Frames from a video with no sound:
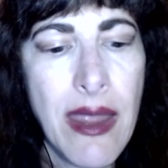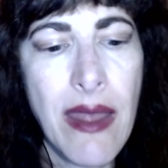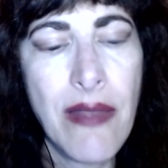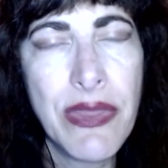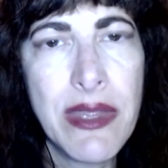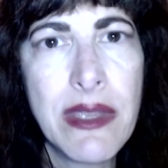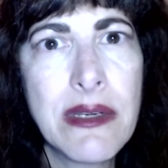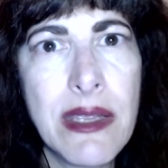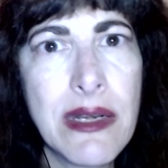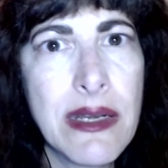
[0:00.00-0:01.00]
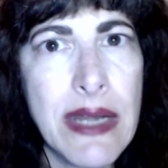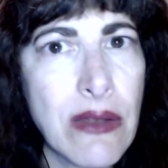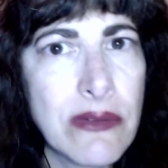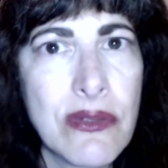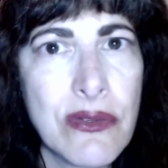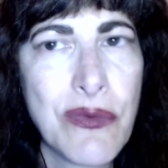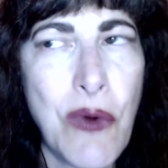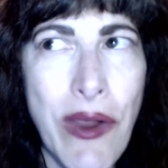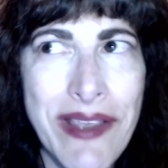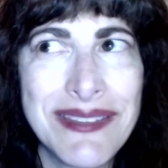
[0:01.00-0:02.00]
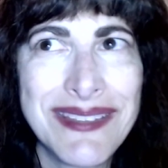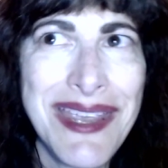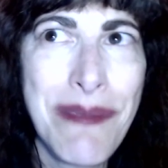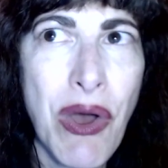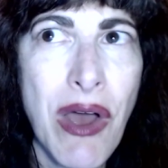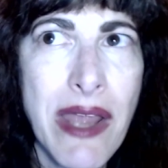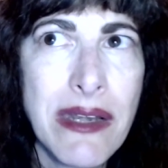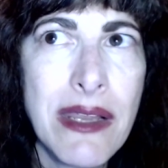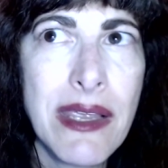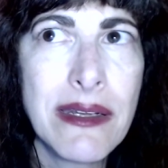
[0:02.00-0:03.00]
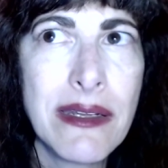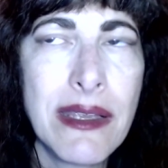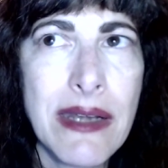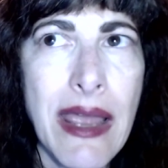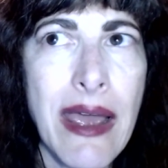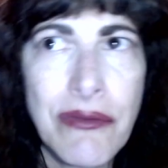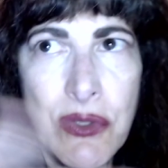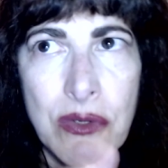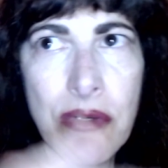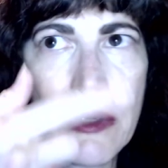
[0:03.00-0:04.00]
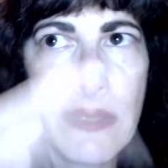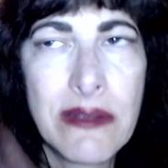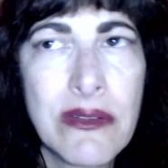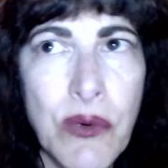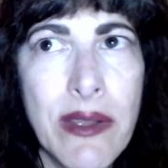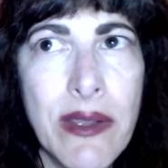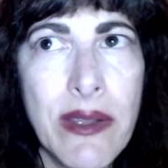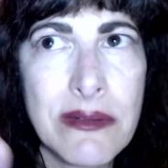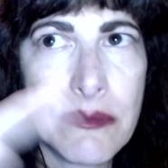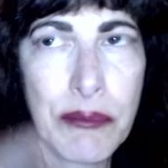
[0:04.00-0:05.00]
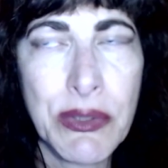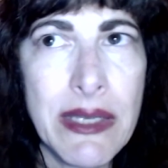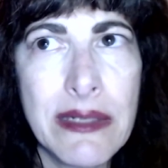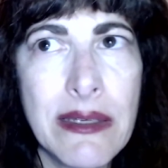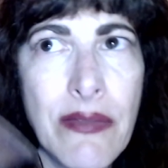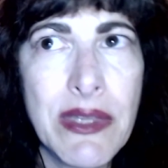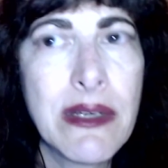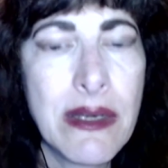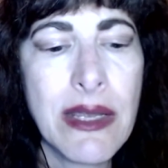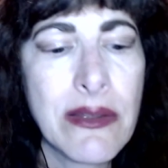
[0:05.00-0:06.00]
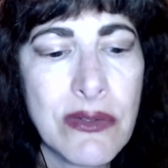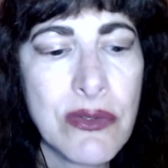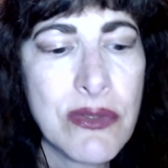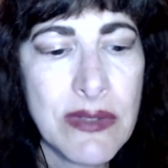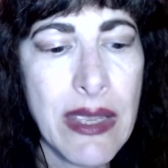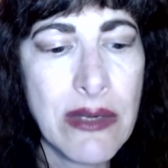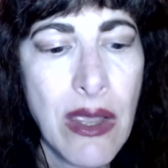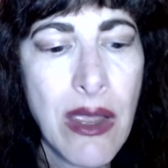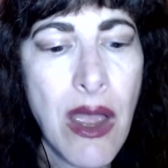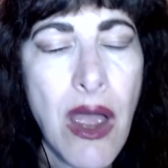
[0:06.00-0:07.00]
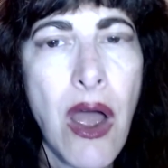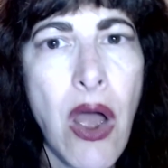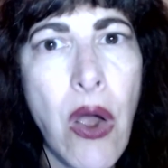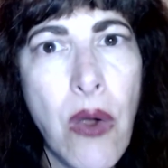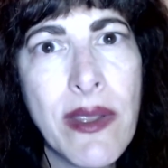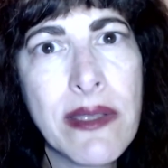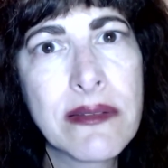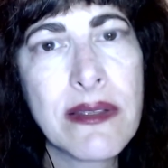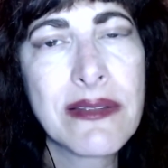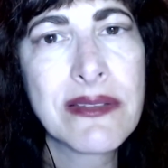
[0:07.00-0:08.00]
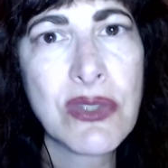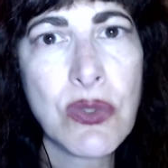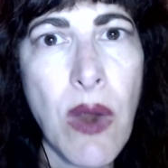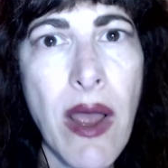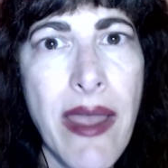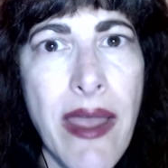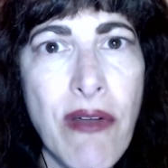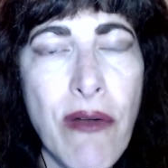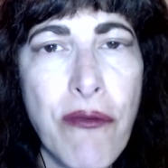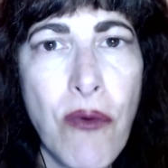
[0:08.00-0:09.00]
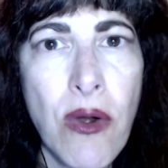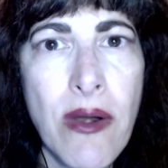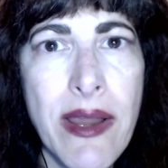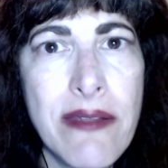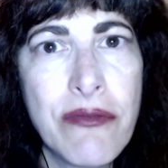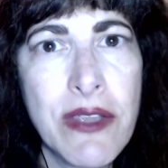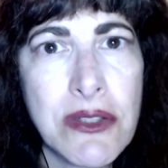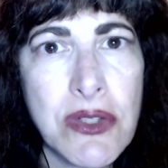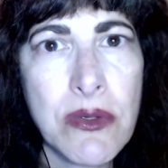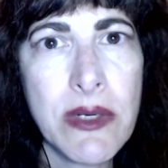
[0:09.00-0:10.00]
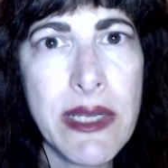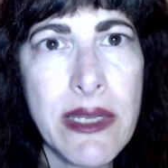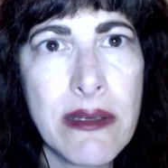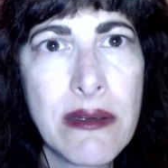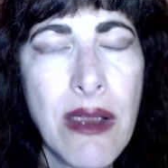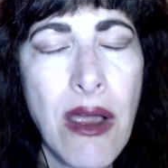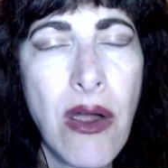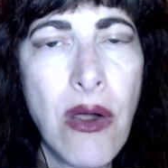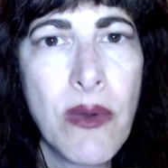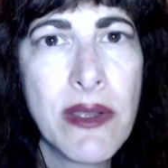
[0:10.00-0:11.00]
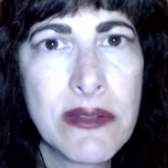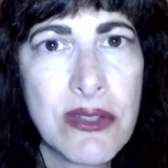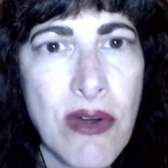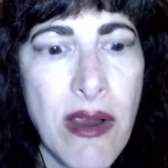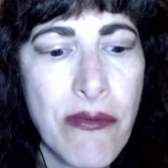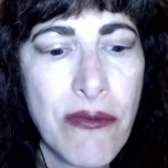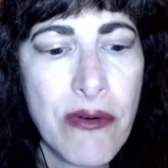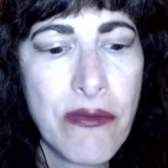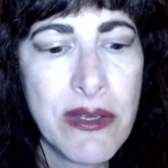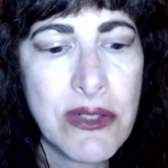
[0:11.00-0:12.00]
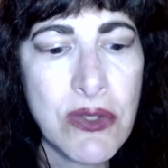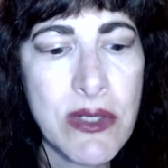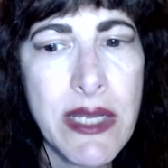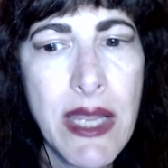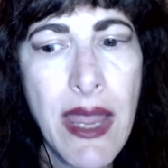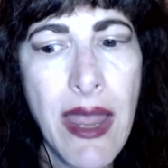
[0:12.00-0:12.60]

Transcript: And then an announcer's voice came on, and after his voice played, and then an announcer said, always strive for a victory. Always strive for a victory.